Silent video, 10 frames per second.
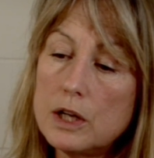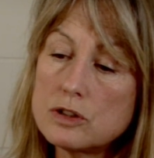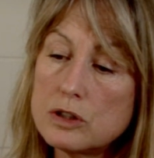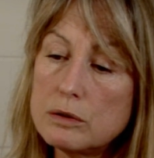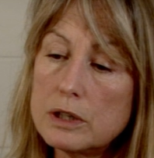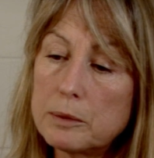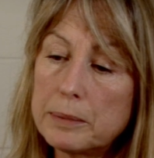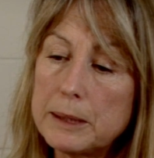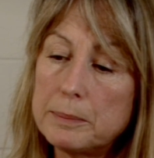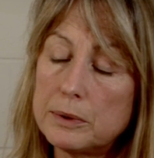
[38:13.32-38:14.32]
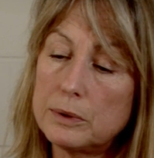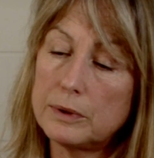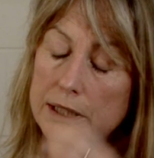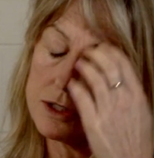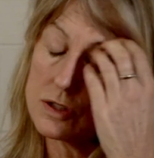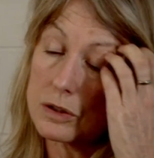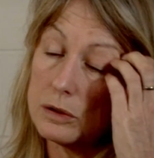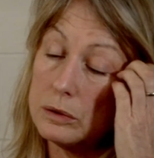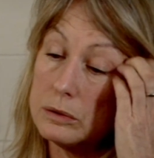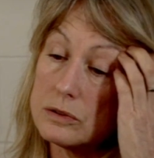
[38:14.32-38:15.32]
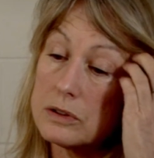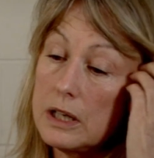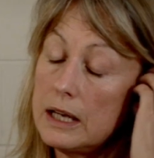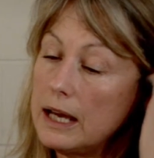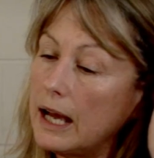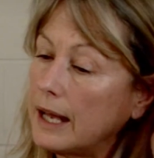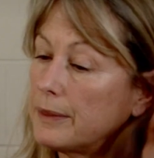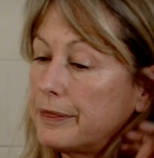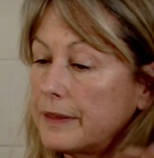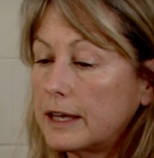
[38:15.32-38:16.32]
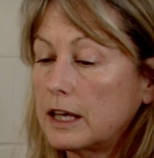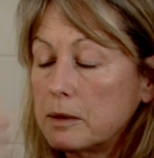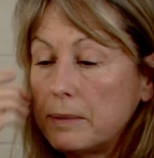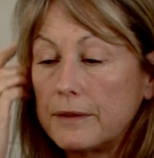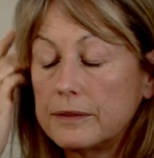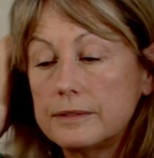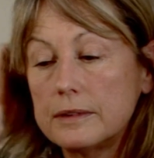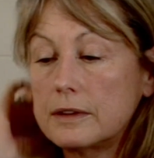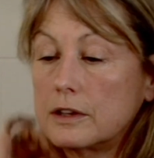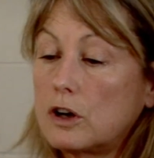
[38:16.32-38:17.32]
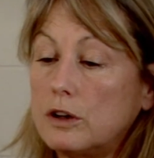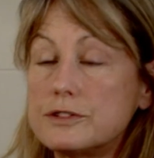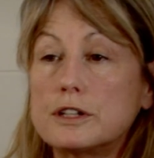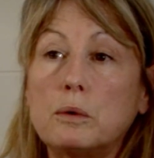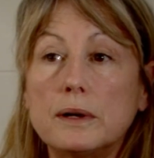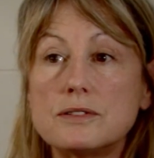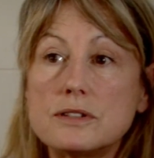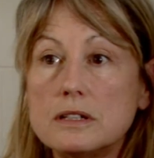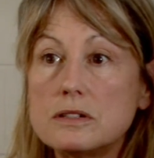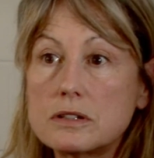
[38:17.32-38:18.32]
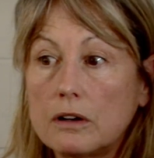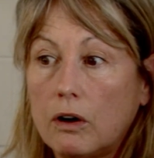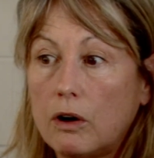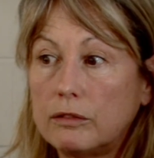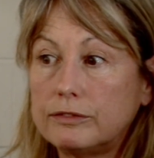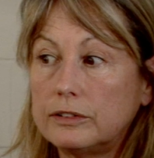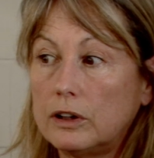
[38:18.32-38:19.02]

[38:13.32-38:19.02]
to young people in schools and thinking about the consequences of